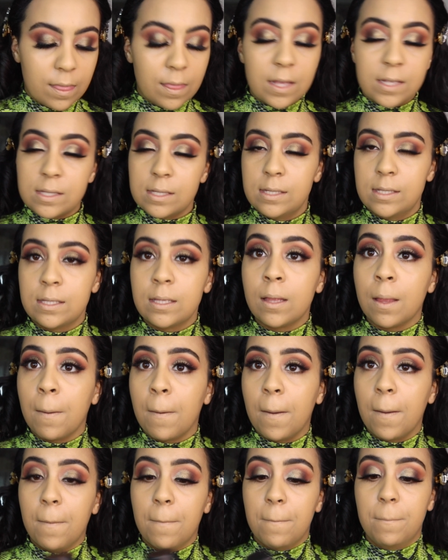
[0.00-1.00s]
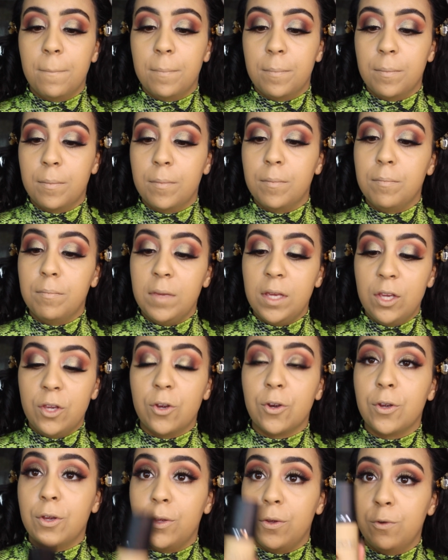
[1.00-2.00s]
This is the Meet
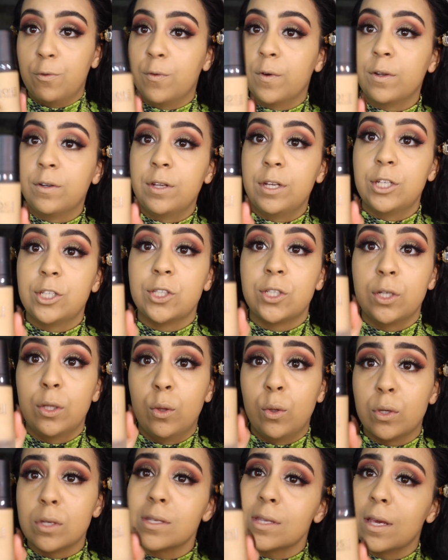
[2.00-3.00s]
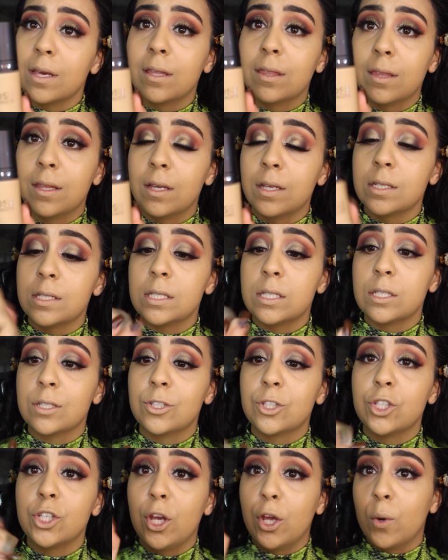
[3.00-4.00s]
Your Hue foundation. Looks like this,
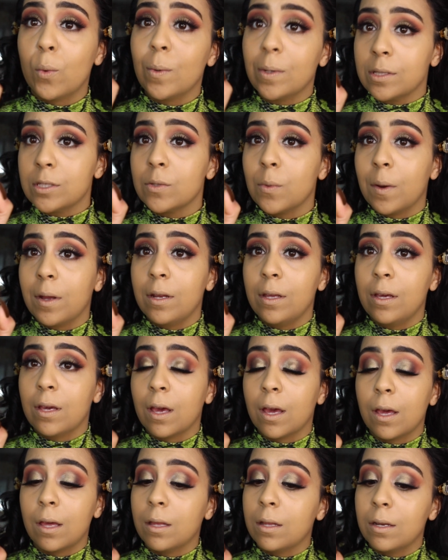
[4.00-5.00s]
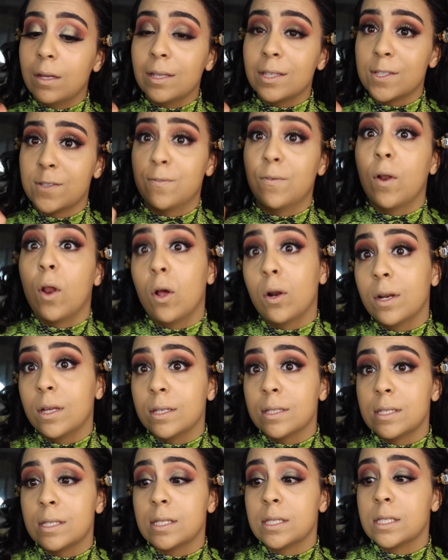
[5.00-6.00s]
shade 120, and it's
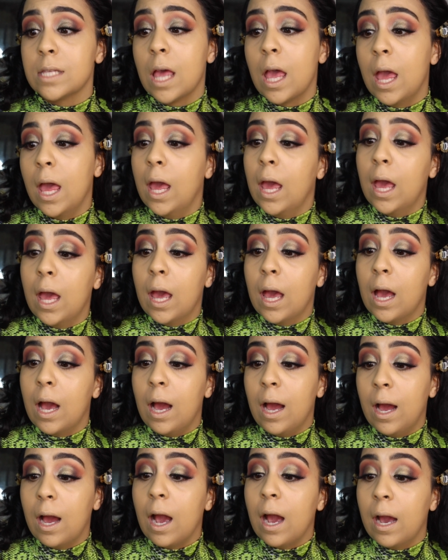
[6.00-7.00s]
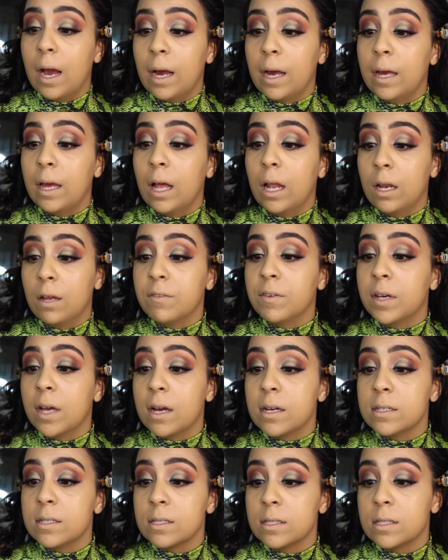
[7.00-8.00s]
flawless. I love it,
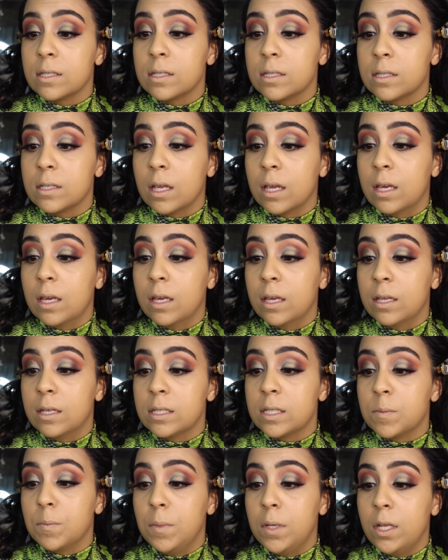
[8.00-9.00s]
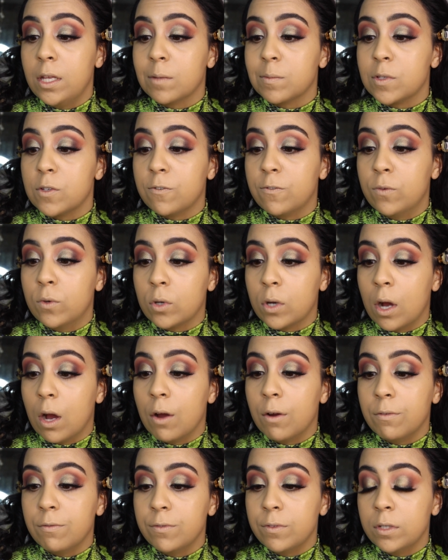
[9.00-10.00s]
guys. It is medium to full
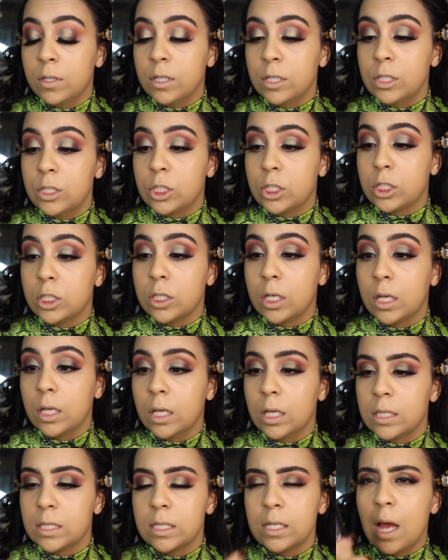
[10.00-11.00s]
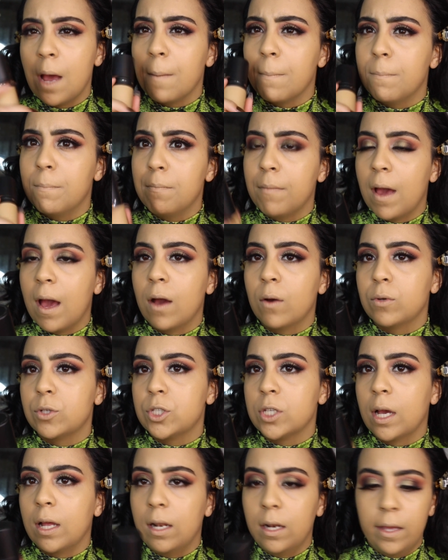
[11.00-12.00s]
coverage. It's not matte,
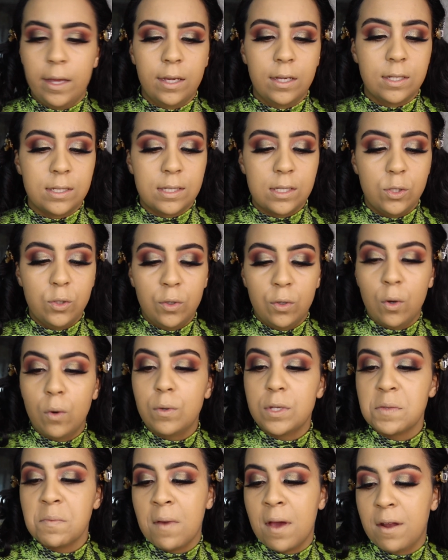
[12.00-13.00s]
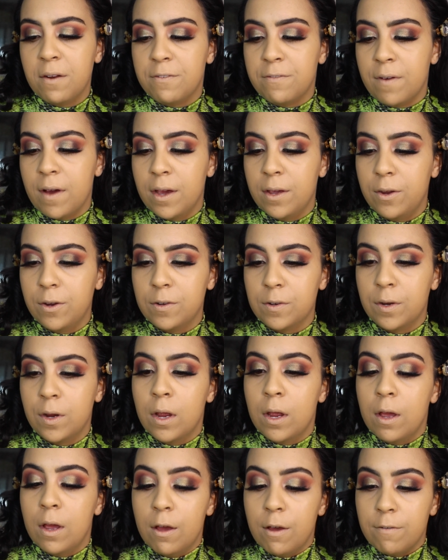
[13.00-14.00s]
which I like because you can always mattify your
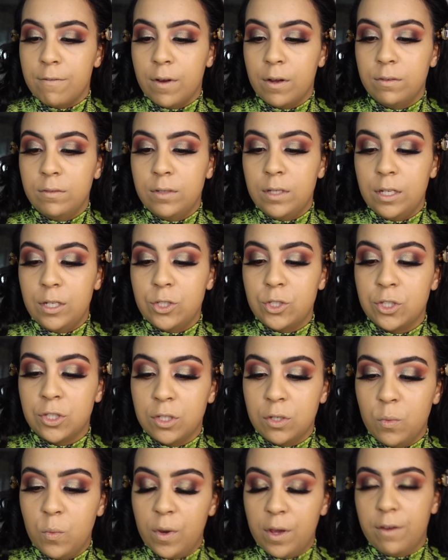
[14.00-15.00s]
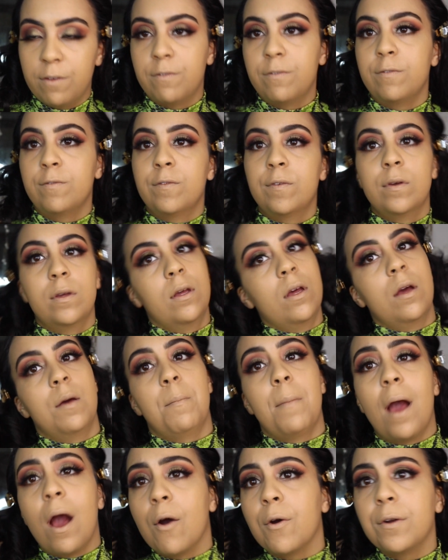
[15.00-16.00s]
foundation with
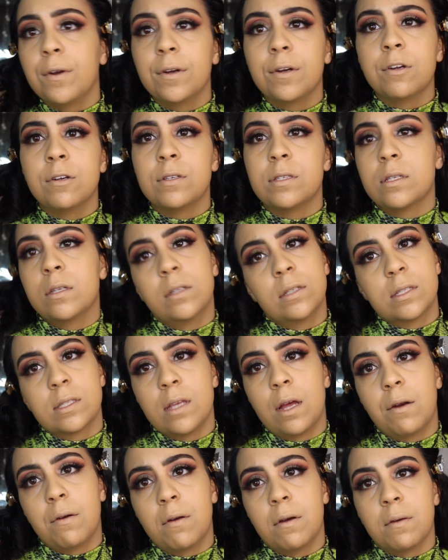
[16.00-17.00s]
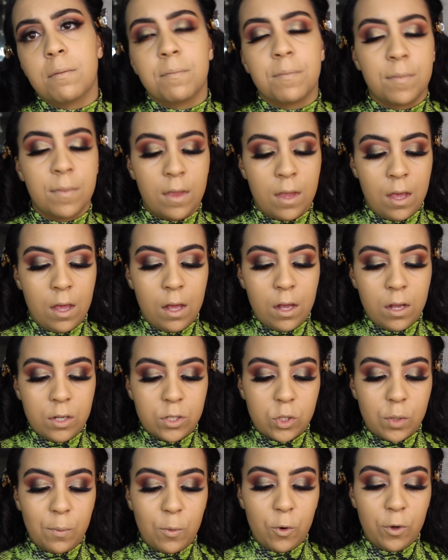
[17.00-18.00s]
powders and etc.
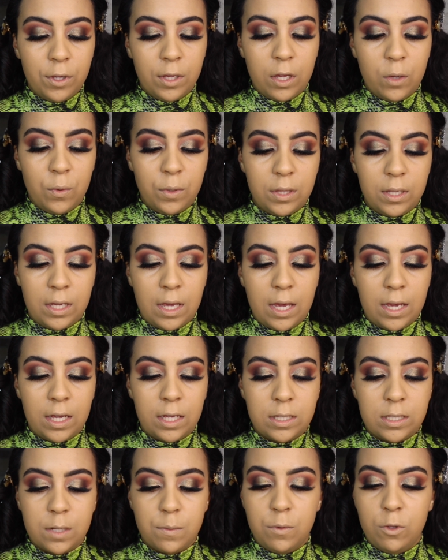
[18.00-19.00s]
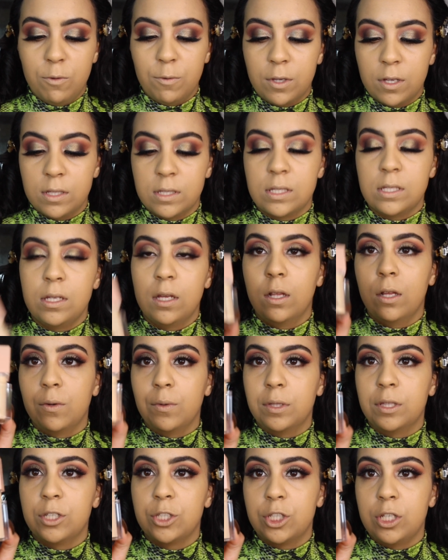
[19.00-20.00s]
So I'm going in with the KKW concealer
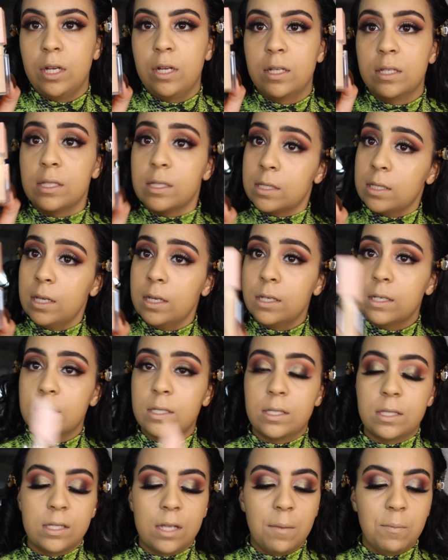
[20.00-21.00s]
in the shade 6.